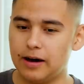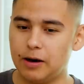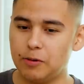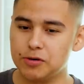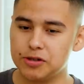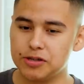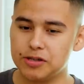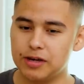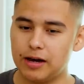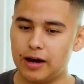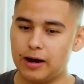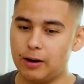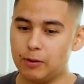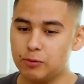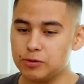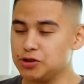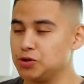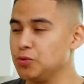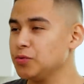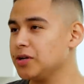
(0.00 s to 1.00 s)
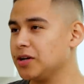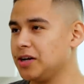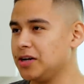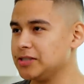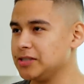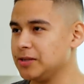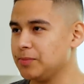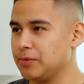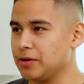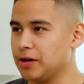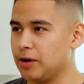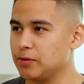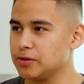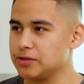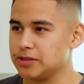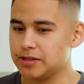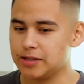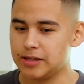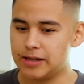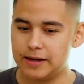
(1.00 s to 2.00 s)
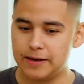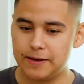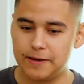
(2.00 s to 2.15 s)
I was doing content, but I wasn't...